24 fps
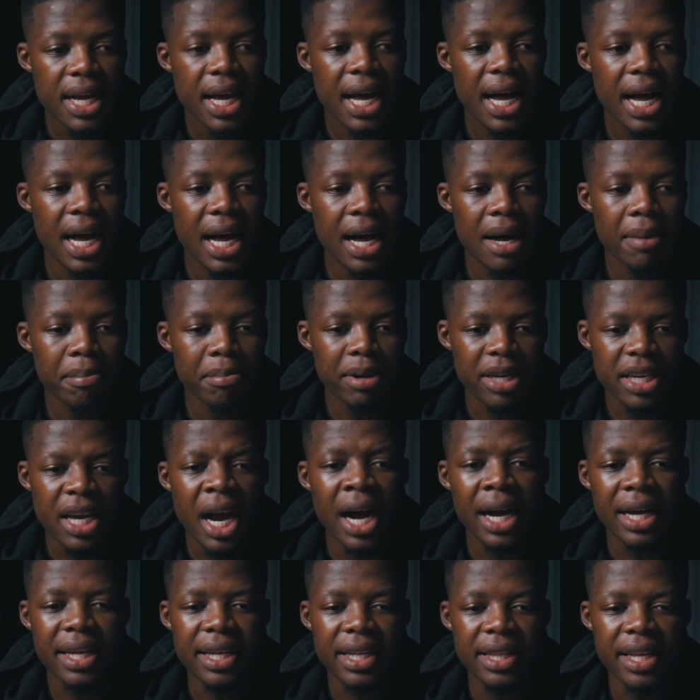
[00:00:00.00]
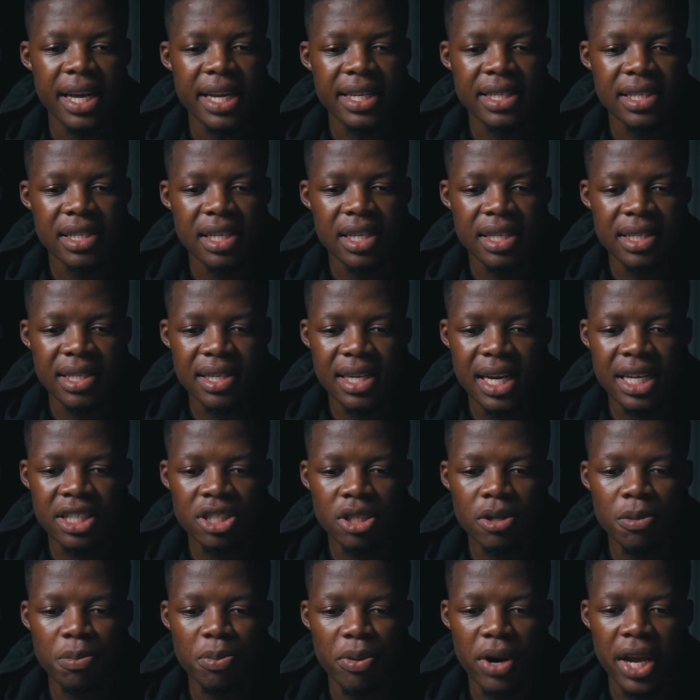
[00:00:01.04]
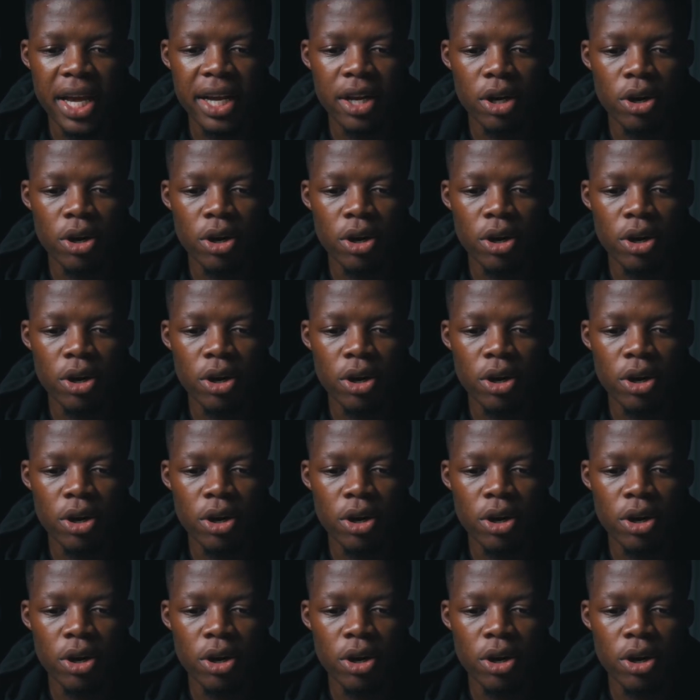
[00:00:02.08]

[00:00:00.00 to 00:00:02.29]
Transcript: But yeah, in the international break,